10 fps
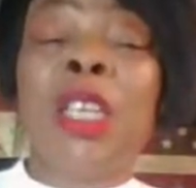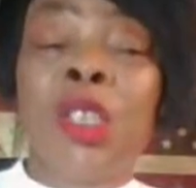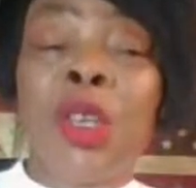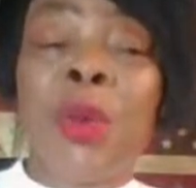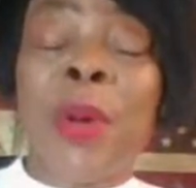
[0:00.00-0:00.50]

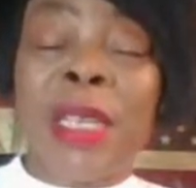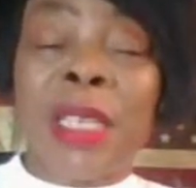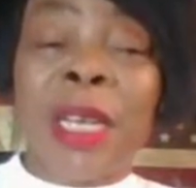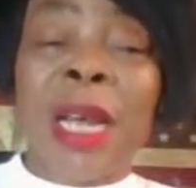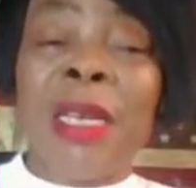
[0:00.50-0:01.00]
issue you a
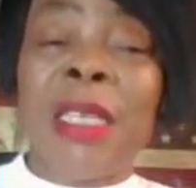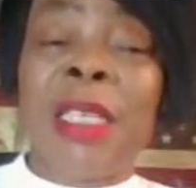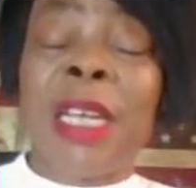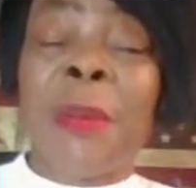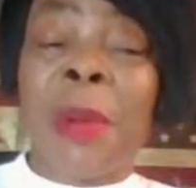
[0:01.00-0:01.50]
check and the
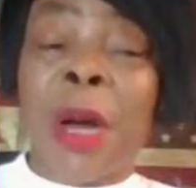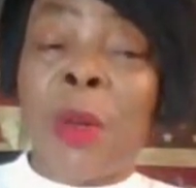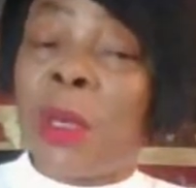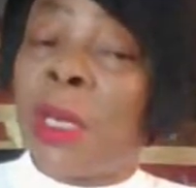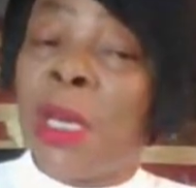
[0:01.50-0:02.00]
check
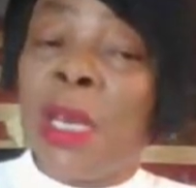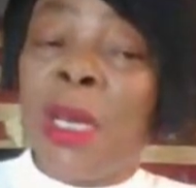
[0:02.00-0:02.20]
bounce,